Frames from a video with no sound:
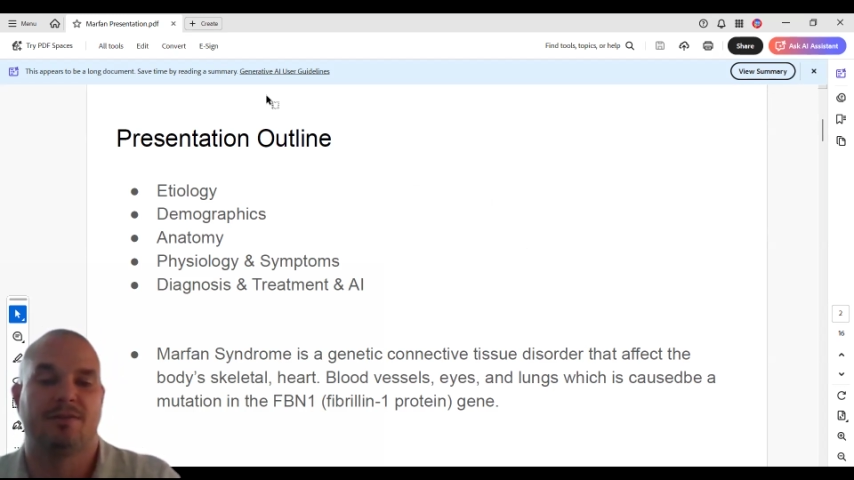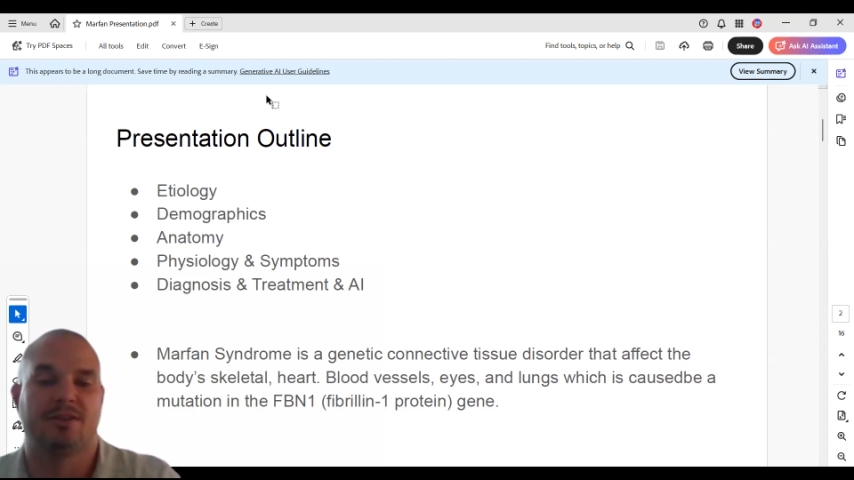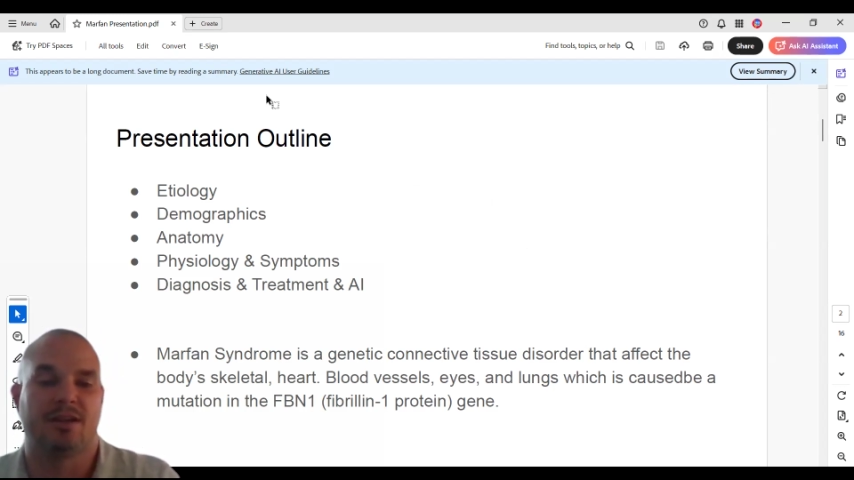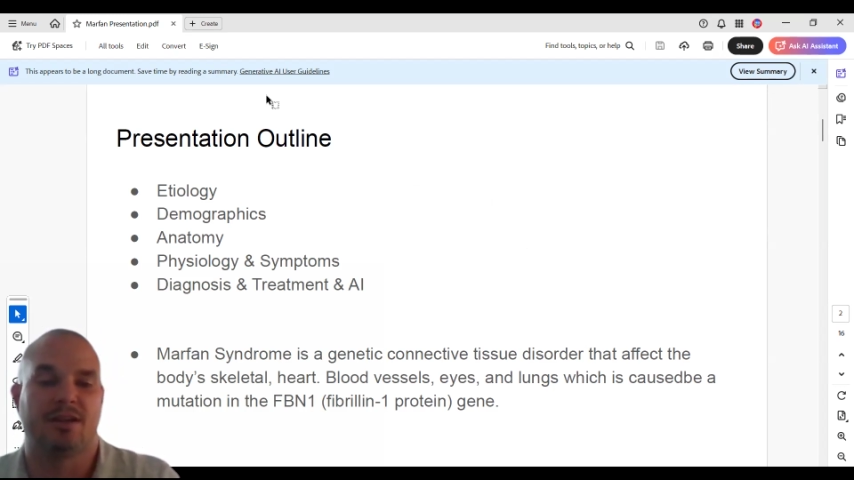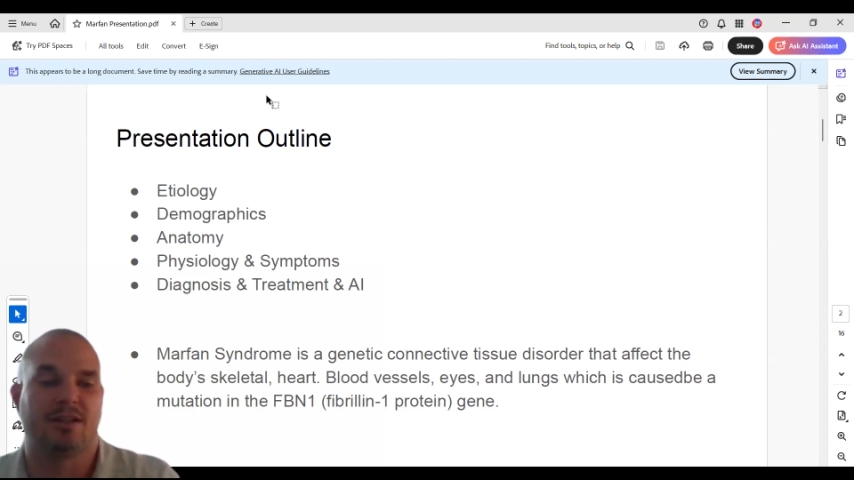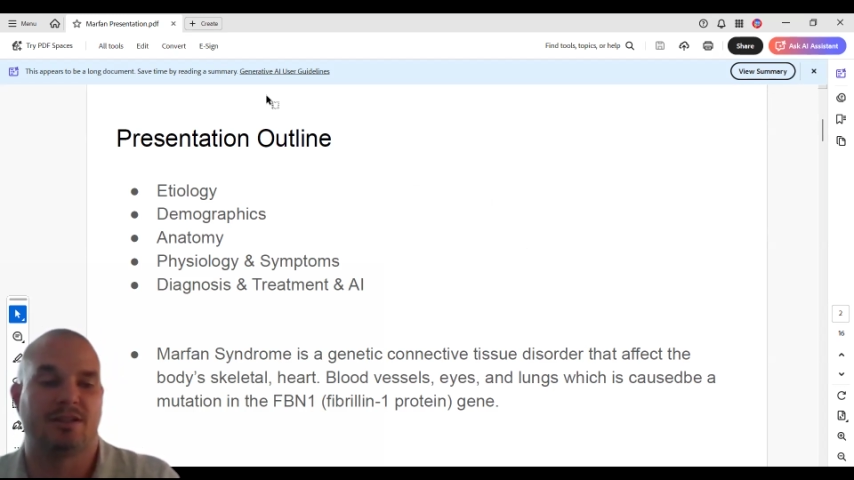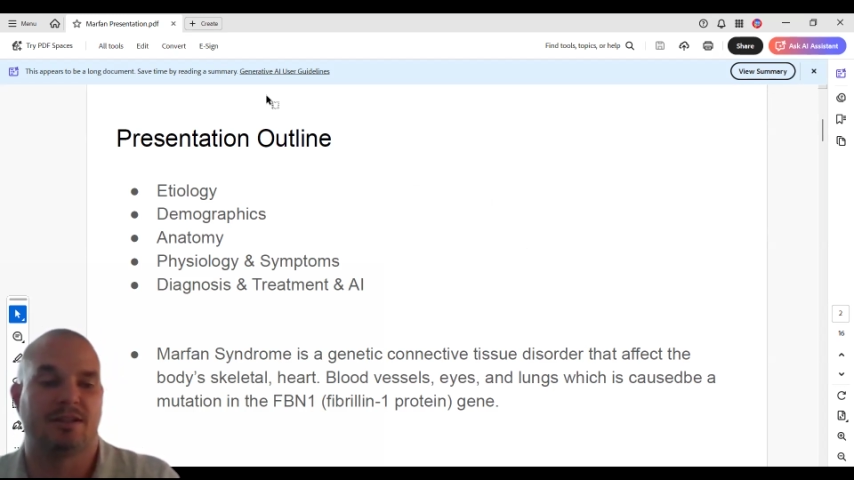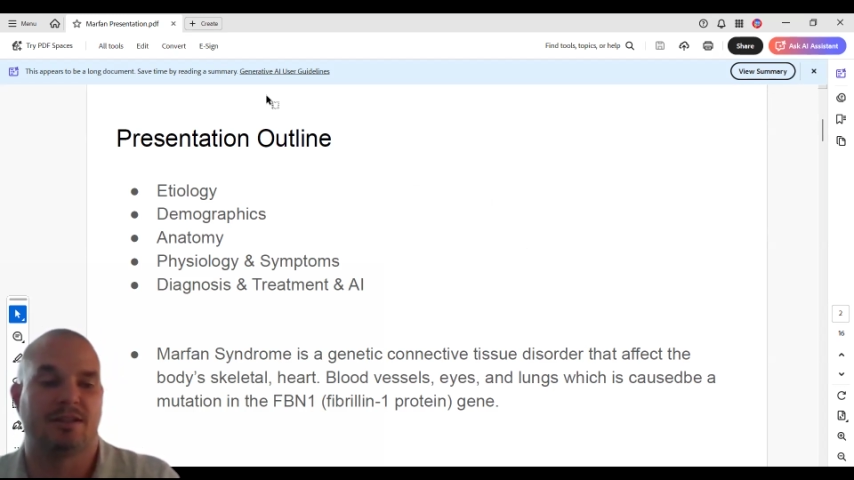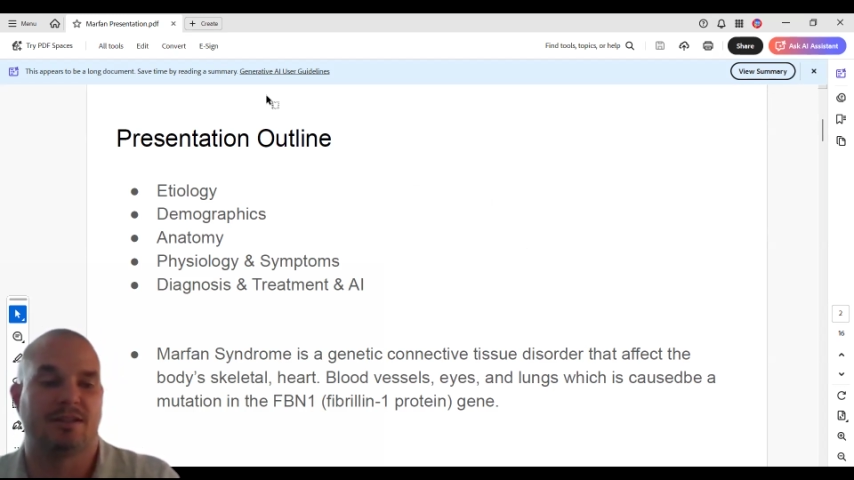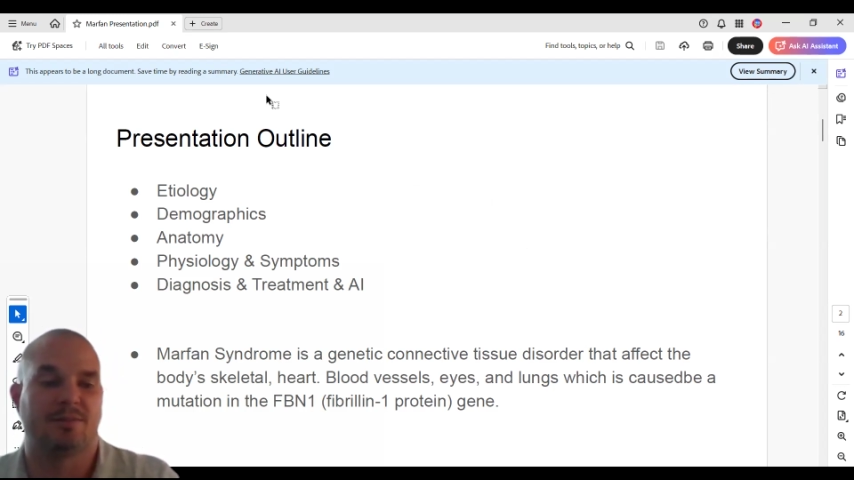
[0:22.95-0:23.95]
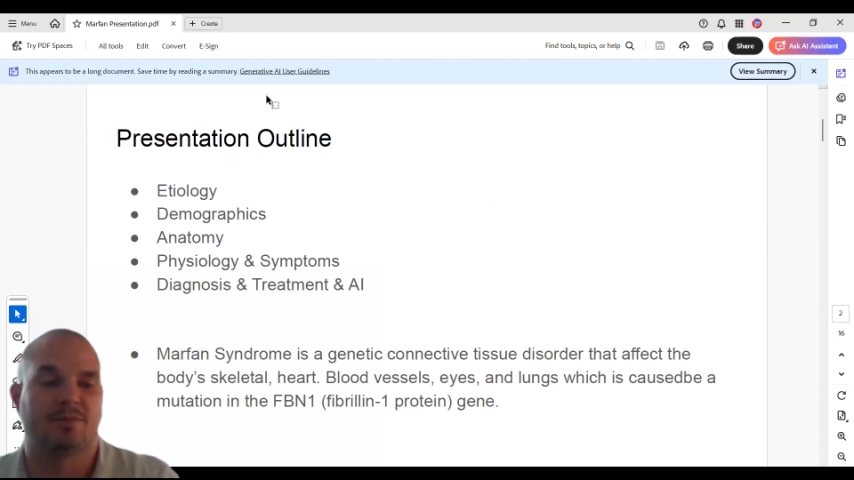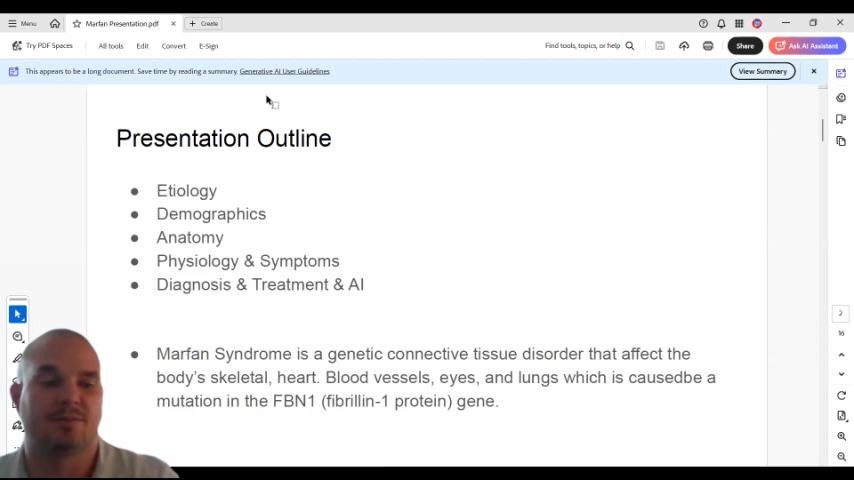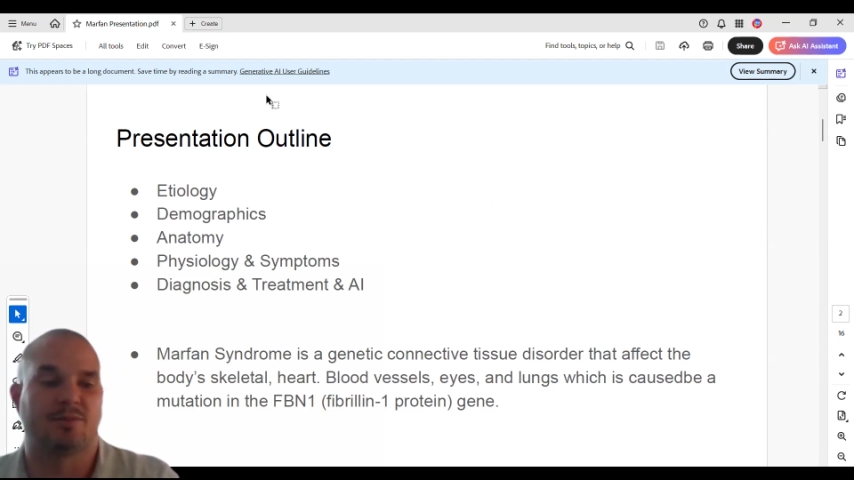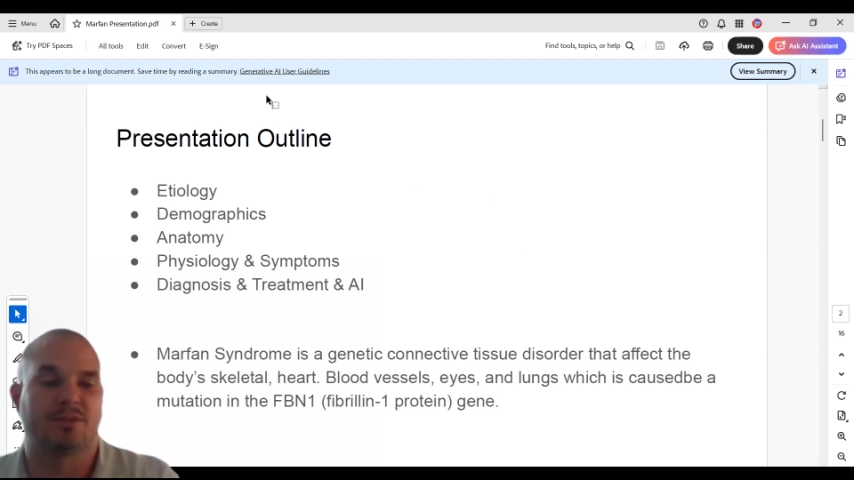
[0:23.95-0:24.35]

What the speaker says: physiology and symptoms,